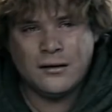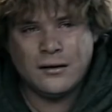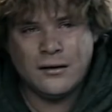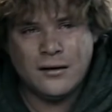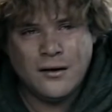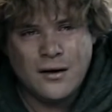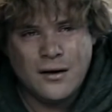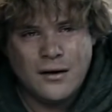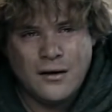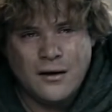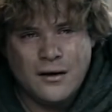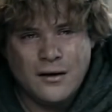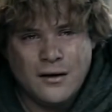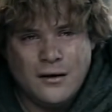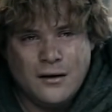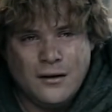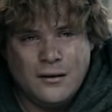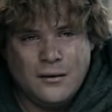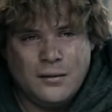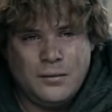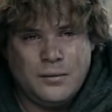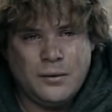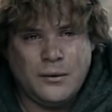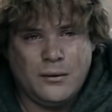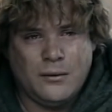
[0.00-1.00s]
out is his
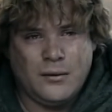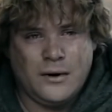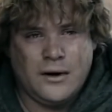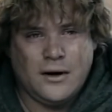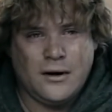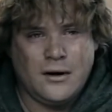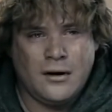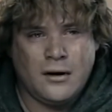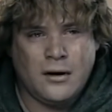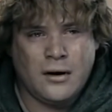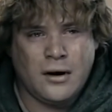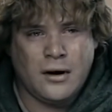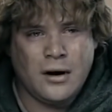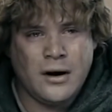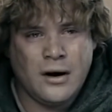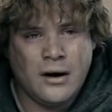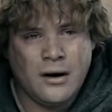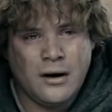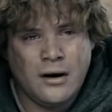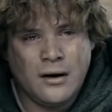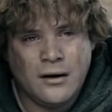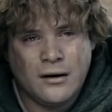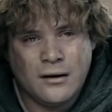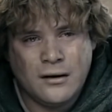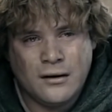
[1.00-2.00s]
loyalty and
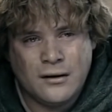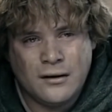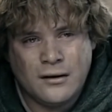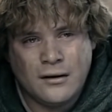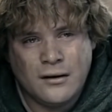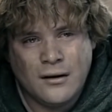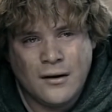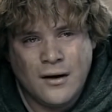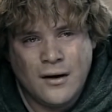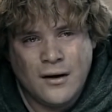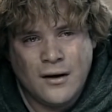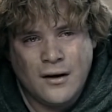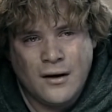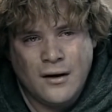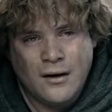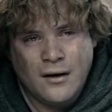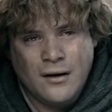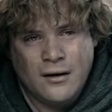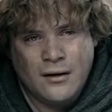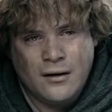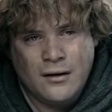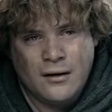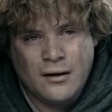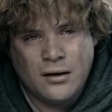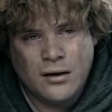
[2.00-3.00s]
fidelity.
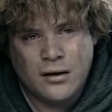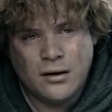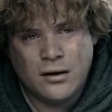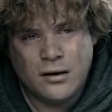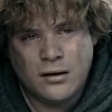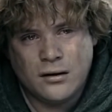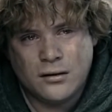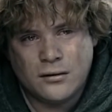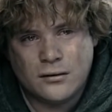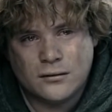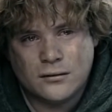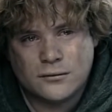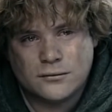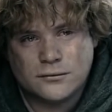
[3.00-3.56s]
So,